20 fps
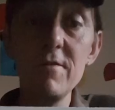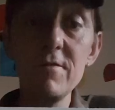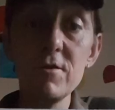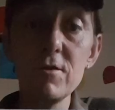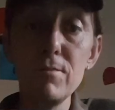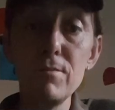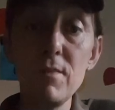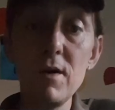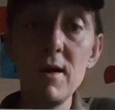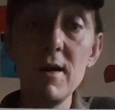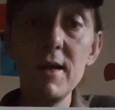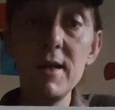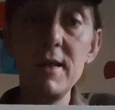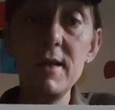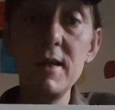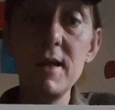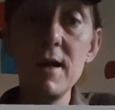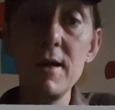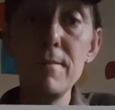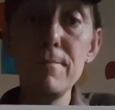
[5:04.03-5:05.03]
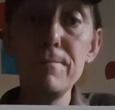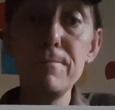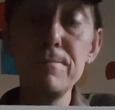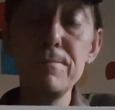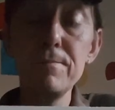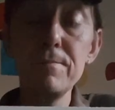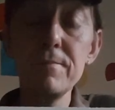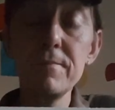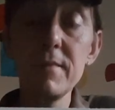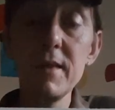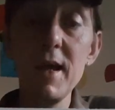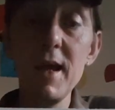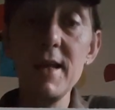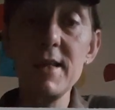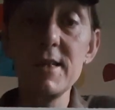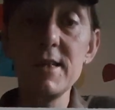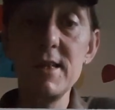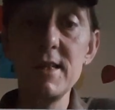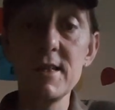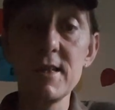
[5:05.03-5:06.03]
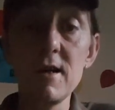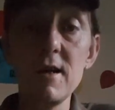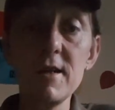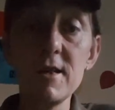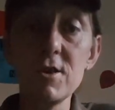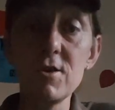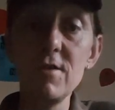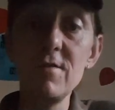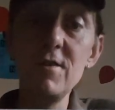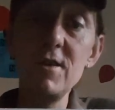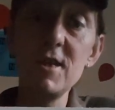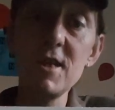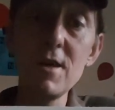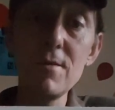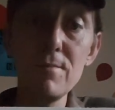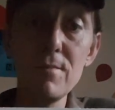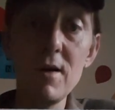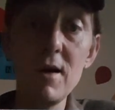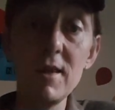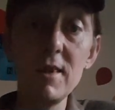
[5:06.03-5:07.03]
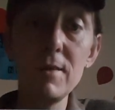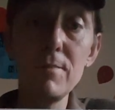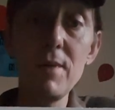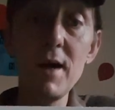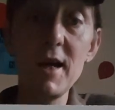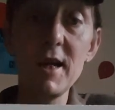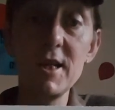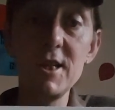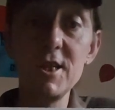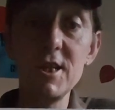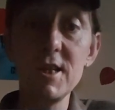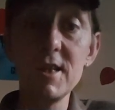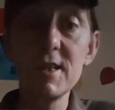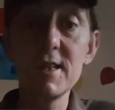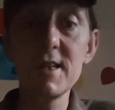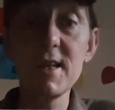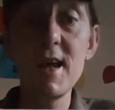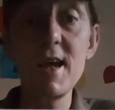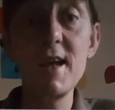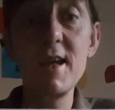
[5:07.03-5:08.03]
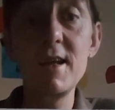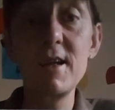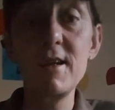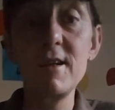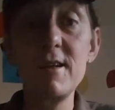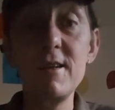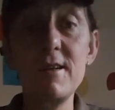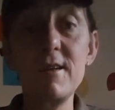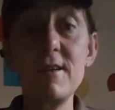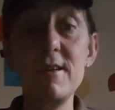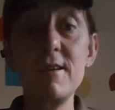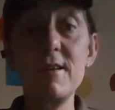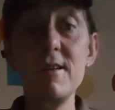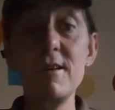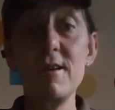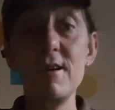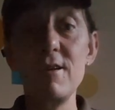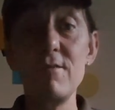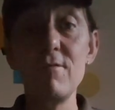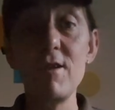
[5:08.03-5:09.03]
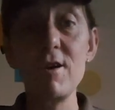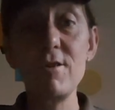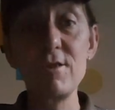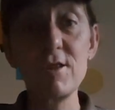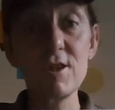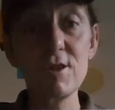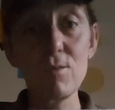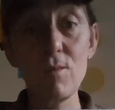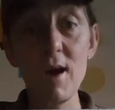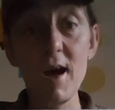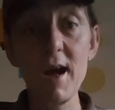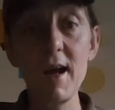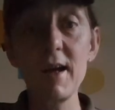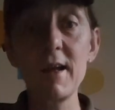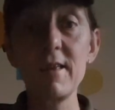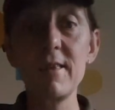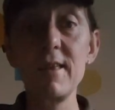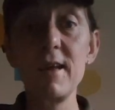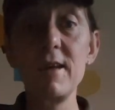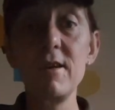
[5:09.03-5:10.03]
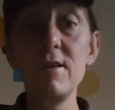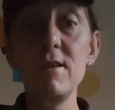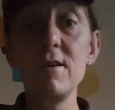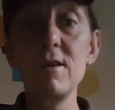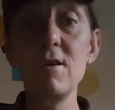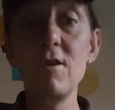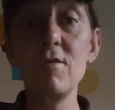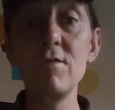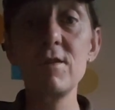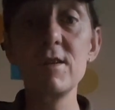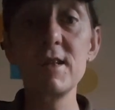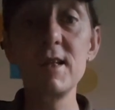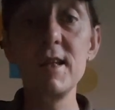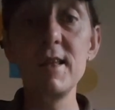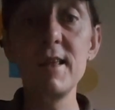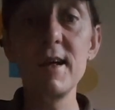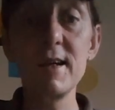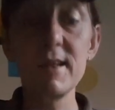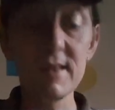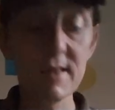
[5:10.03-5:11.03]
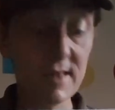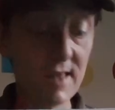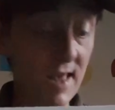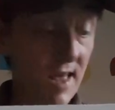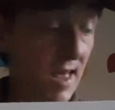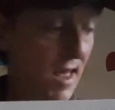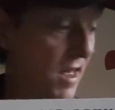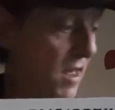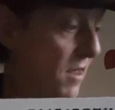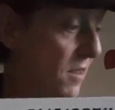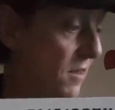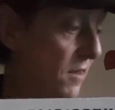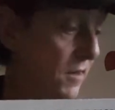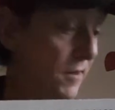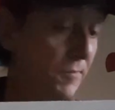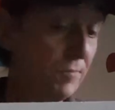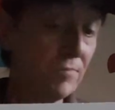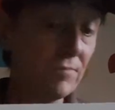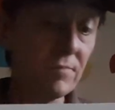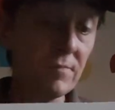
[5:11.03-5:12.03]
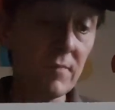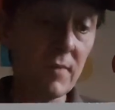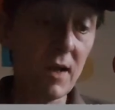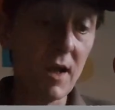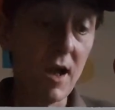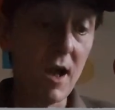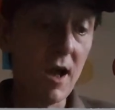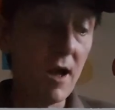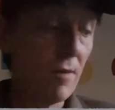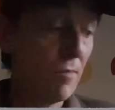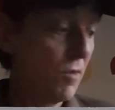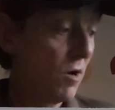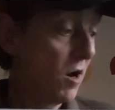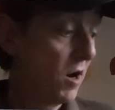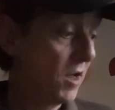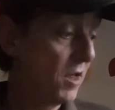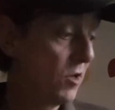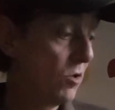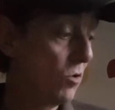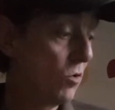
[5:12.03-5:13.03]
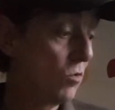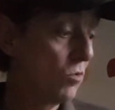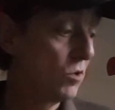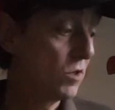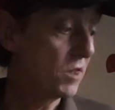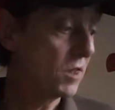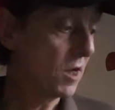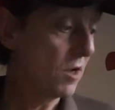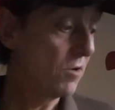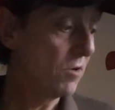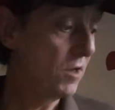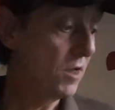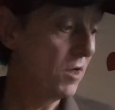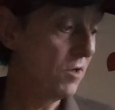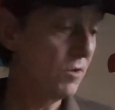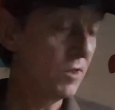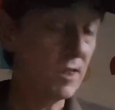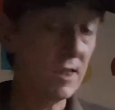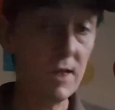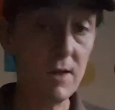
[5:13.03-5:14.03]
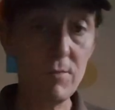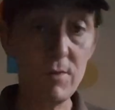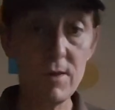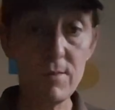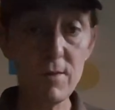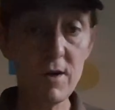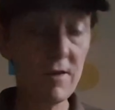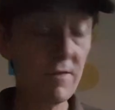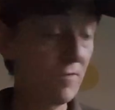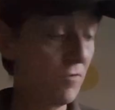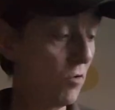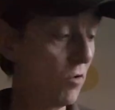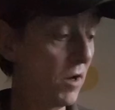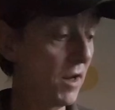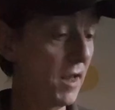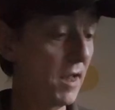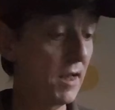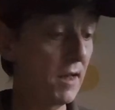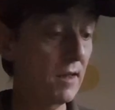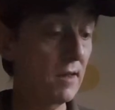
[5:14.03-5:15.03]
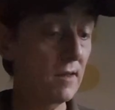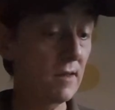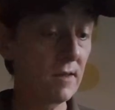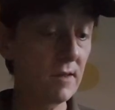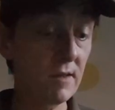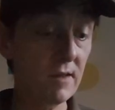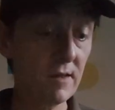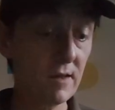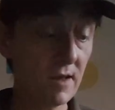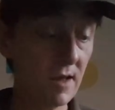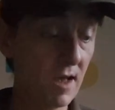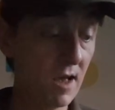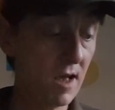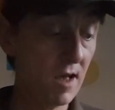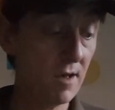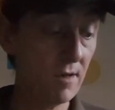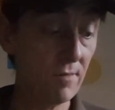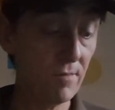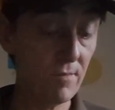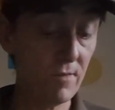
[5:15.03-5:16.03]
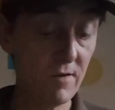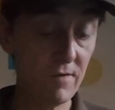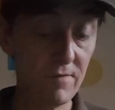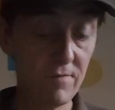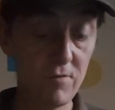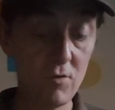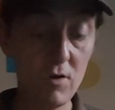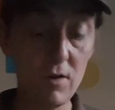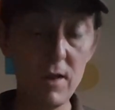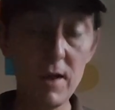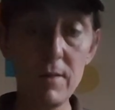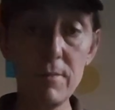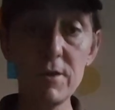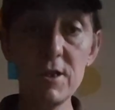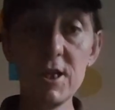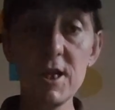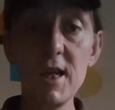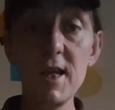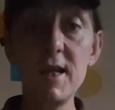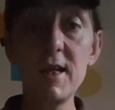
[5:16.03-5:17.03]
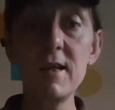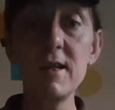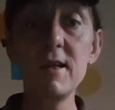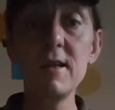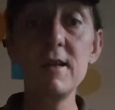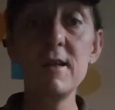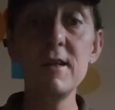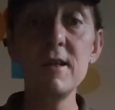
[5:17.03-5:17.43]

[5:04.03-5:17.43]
left on my Etsy site, so if you don't mind the packaging saying Rose Swag, then obviously that's there. I also used it with my foiling machine.